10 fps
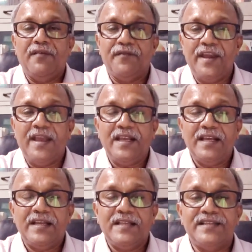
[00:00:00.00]
we
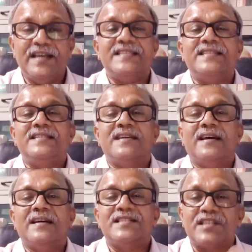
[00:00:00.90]
just
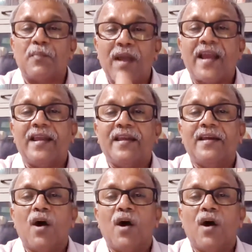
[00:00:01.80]
supply